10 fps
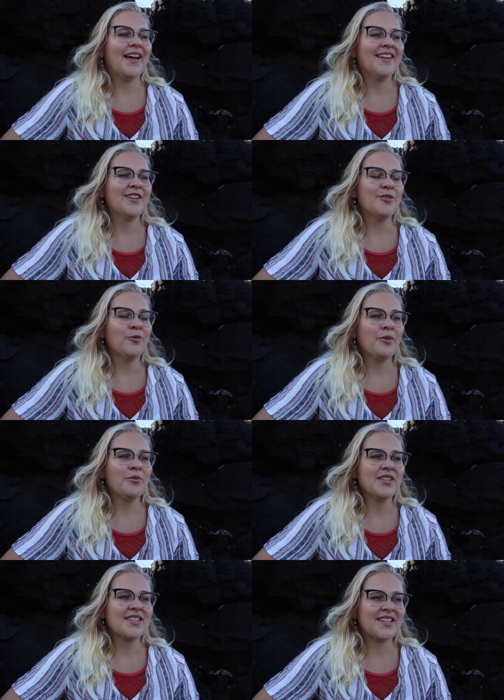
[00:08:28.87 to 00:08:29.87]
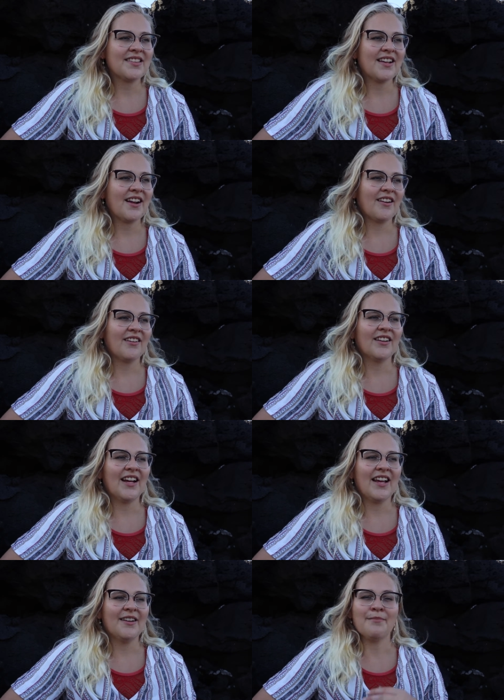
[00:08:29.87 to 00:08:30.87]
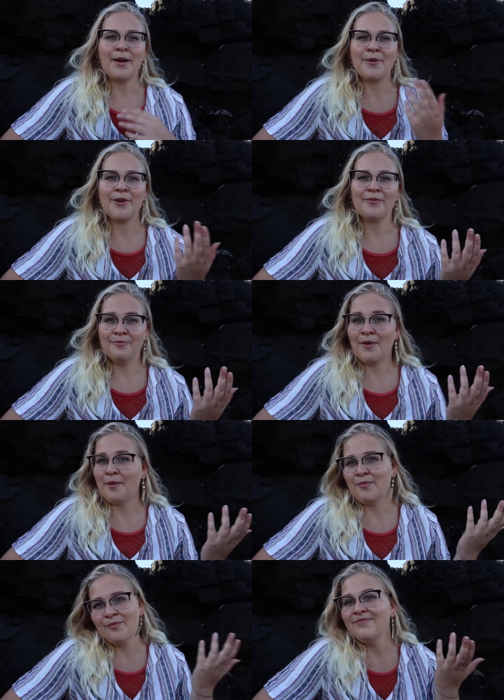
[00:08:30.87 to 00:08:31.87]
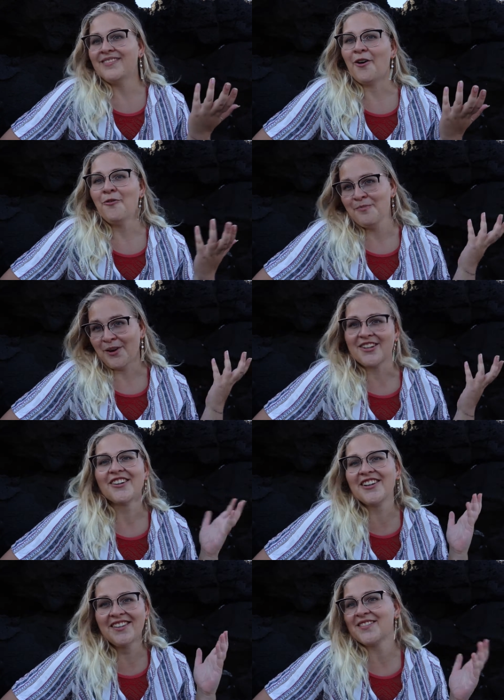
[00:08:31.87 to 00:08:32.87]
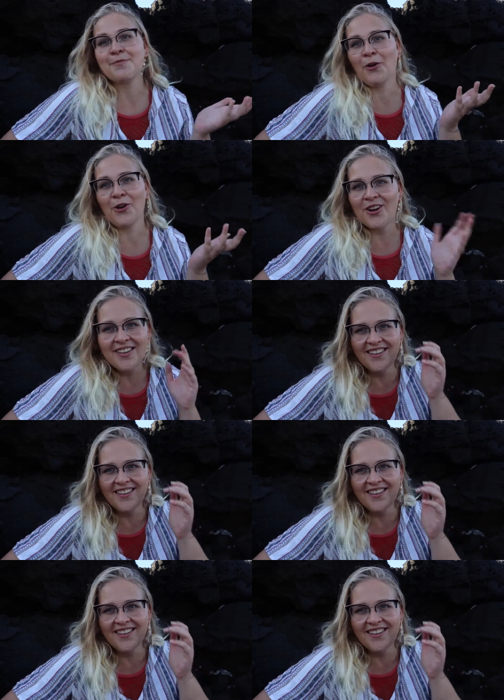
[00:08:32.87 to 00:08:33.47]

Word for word: And we would sit there, and my par my now partner, spoiler,